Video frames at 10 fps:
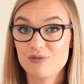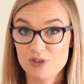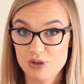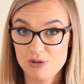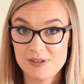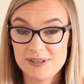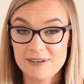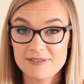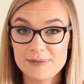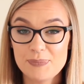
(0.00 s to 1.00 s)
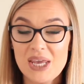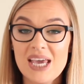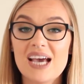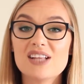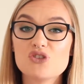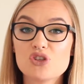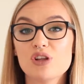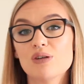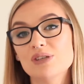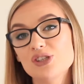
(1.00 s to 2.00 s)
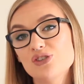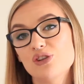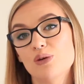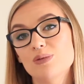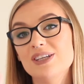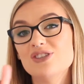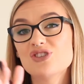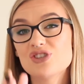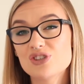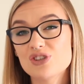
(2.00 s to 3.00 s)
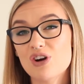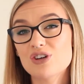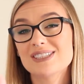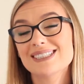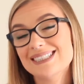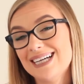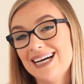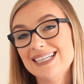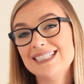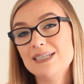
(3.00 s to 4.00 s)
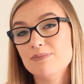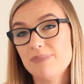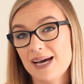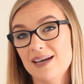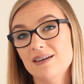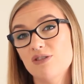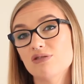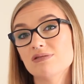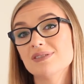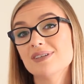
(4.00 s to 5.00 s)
of the good stuff. And slowly start cutting back on